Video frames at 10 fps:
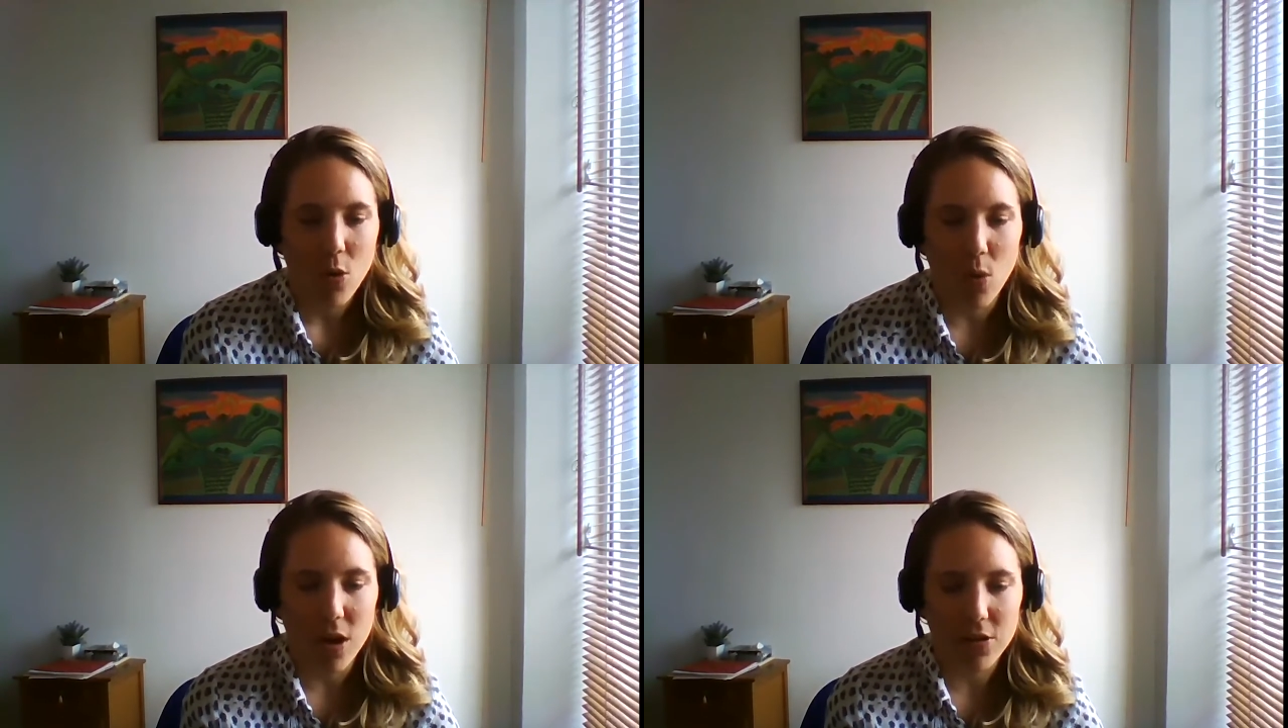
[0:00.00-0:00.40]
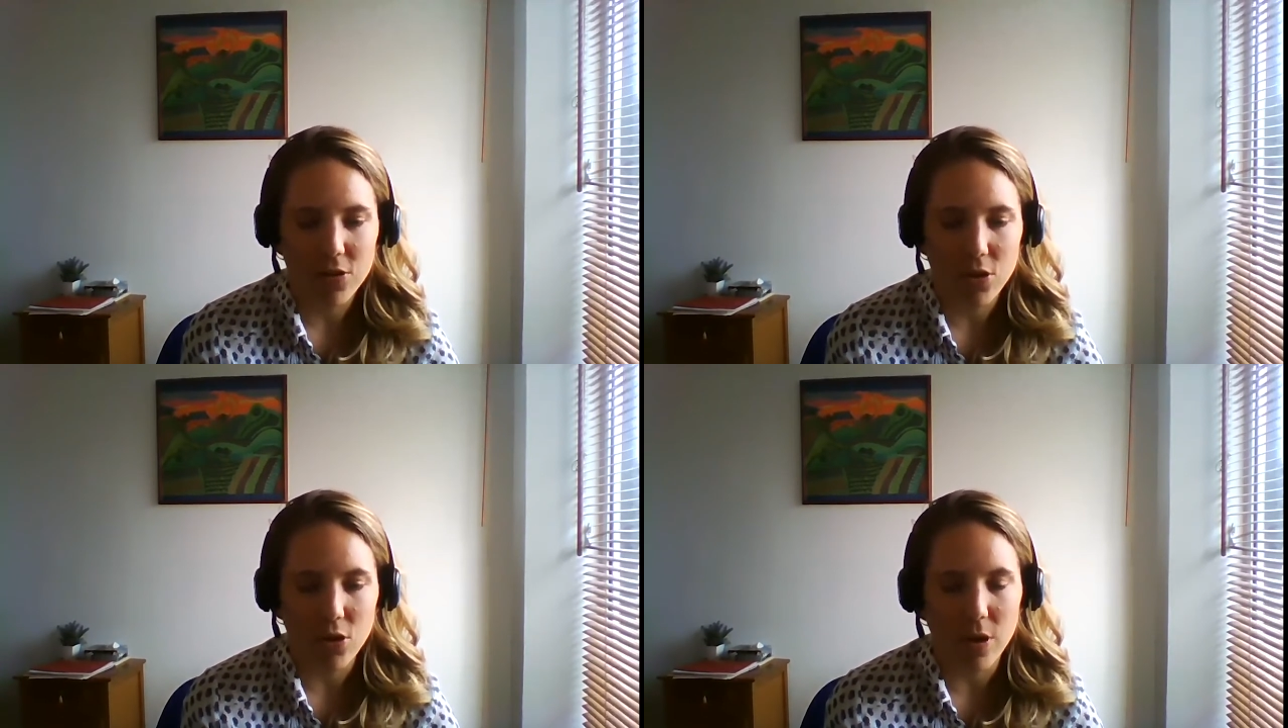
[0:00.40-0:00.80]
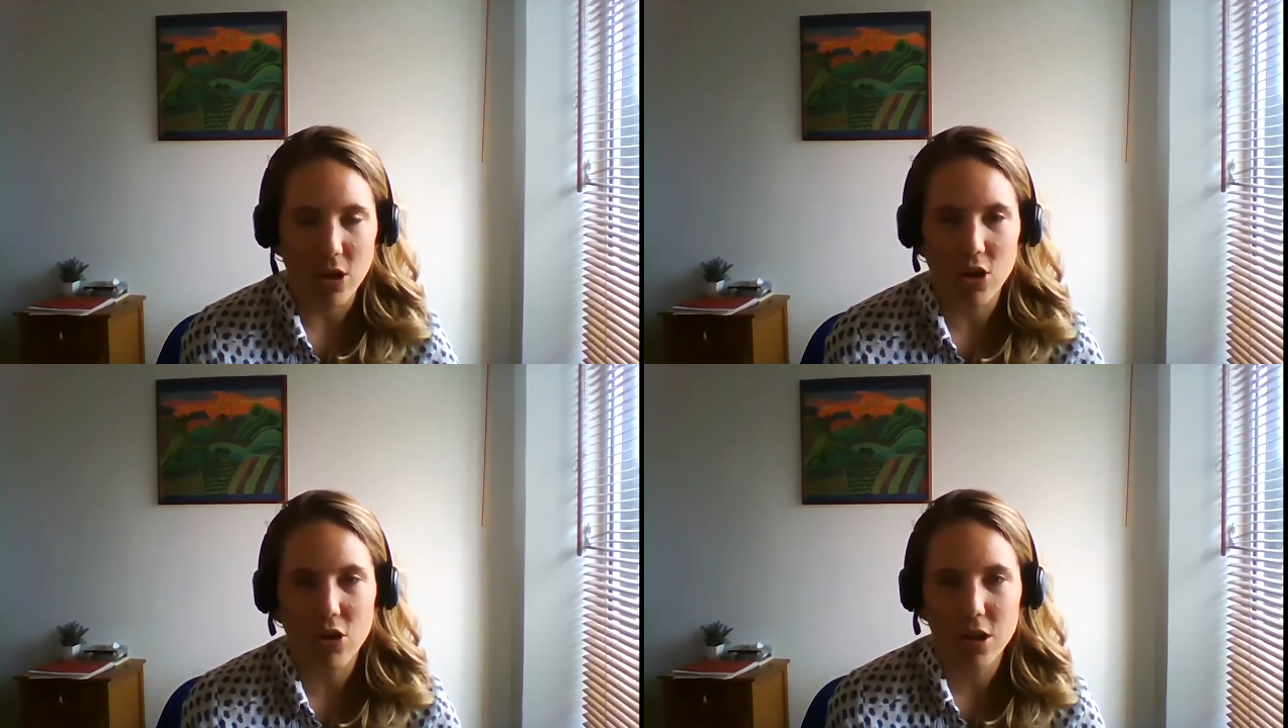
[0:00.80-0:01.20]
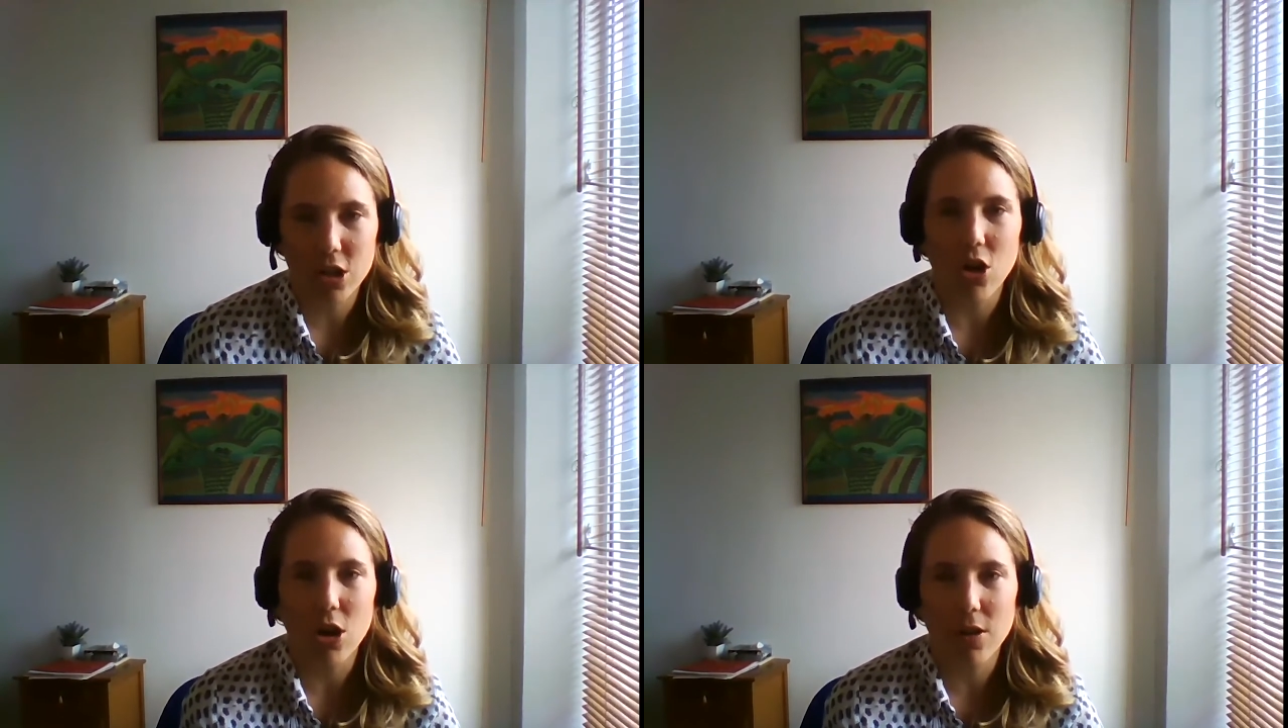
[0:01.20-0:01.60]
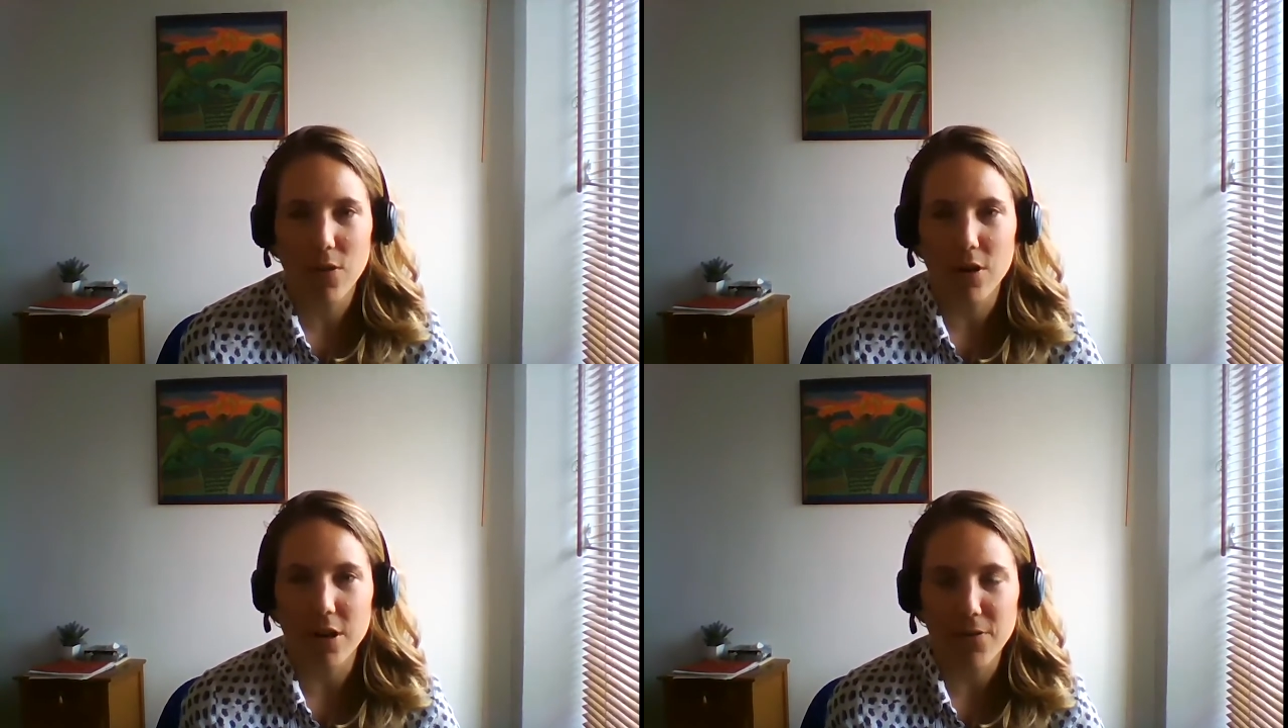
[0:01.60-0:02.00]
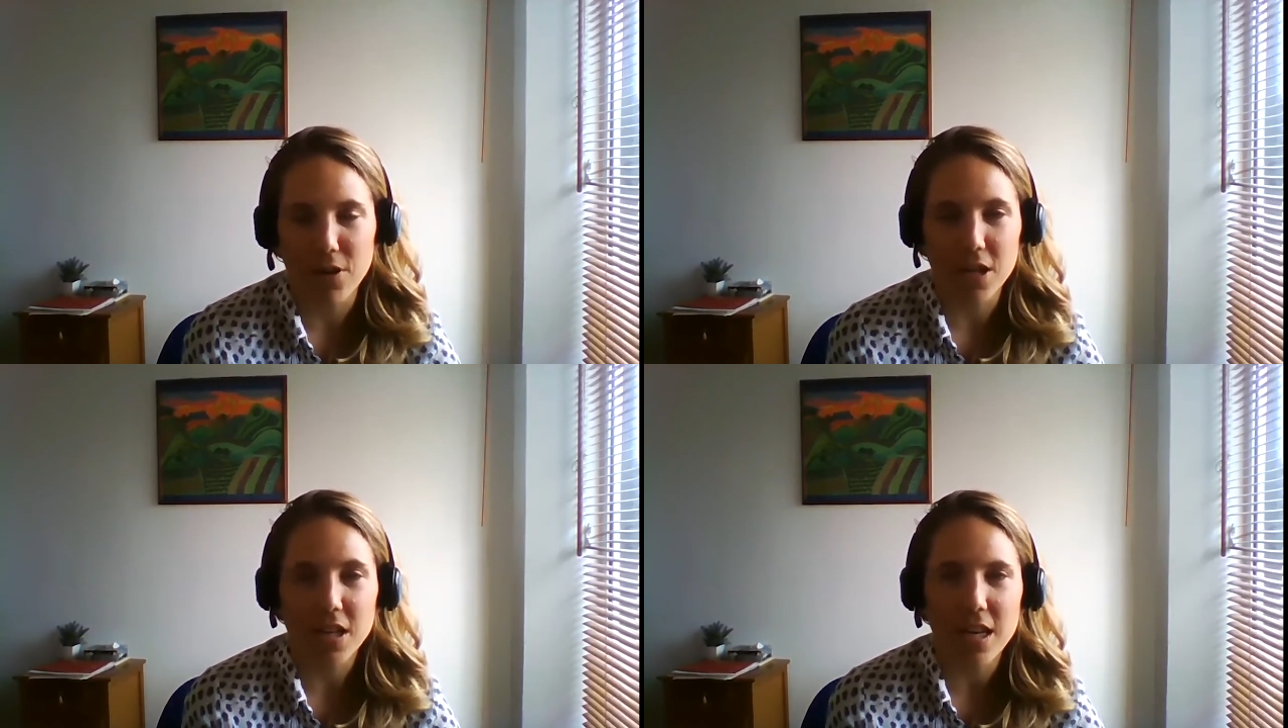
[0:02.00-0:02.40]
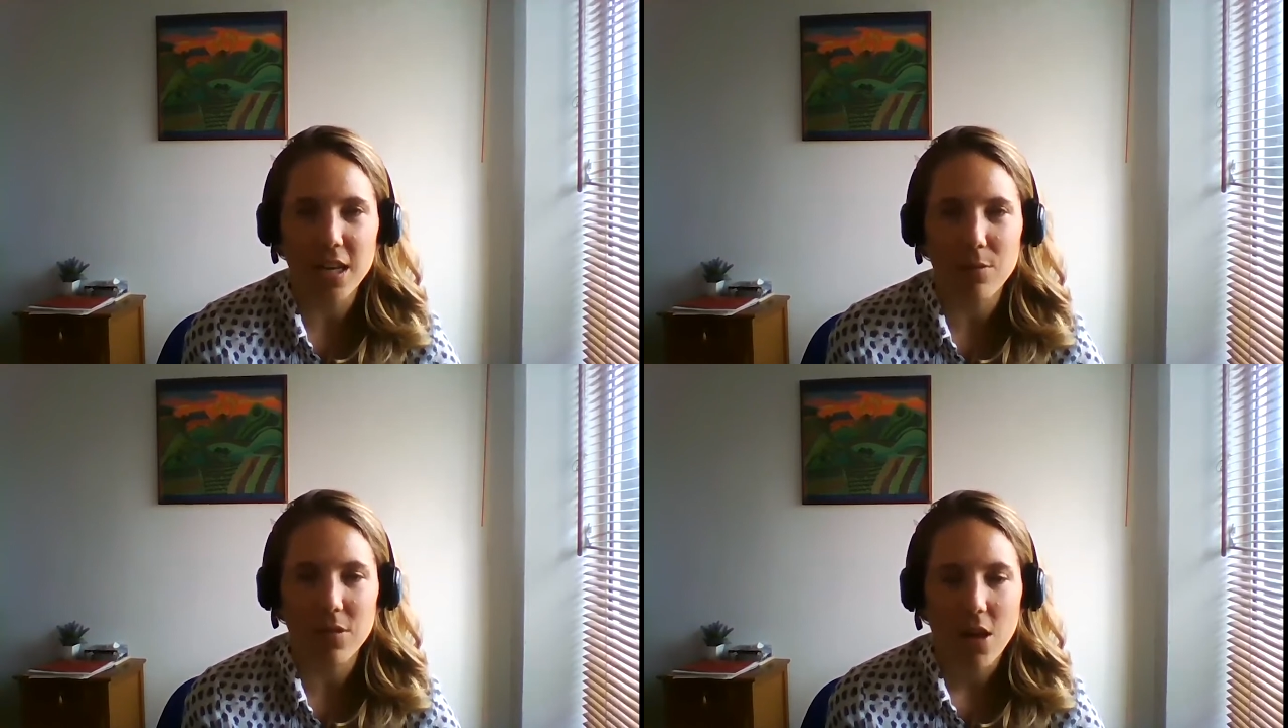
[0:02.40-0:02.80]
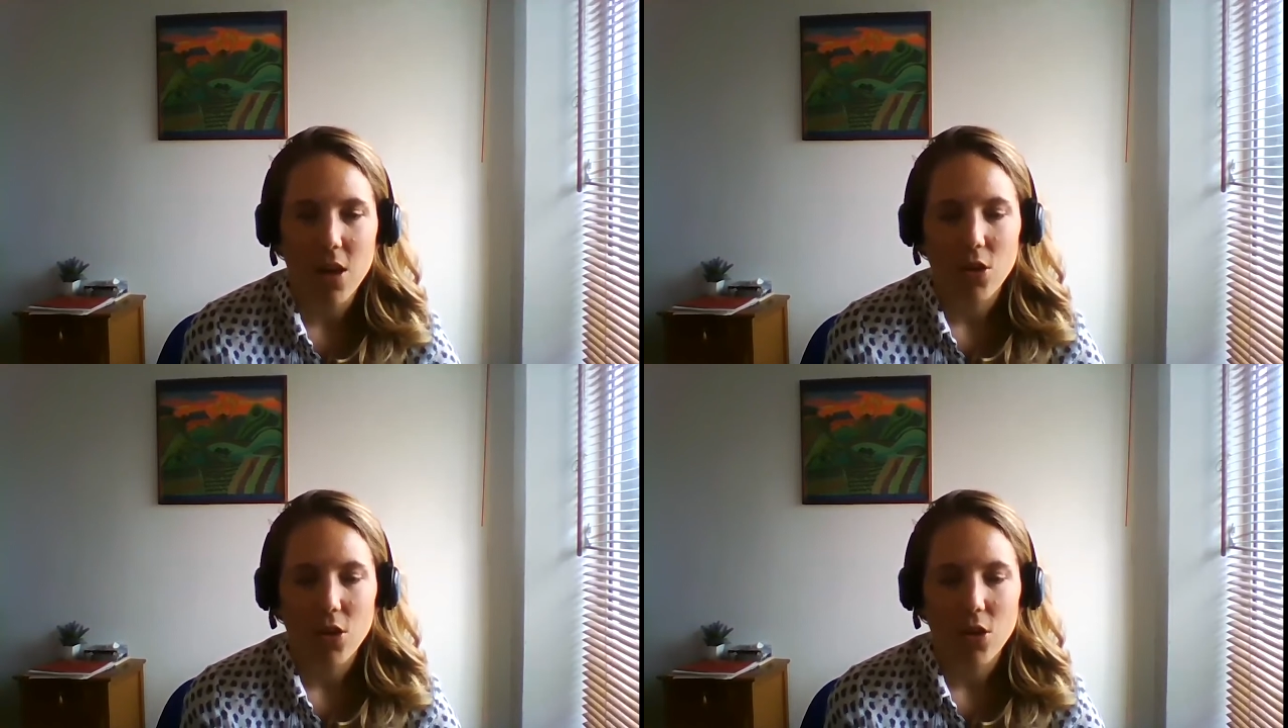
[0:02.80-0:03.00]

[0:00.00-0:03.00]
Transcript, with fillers: was to encourage all of our different teams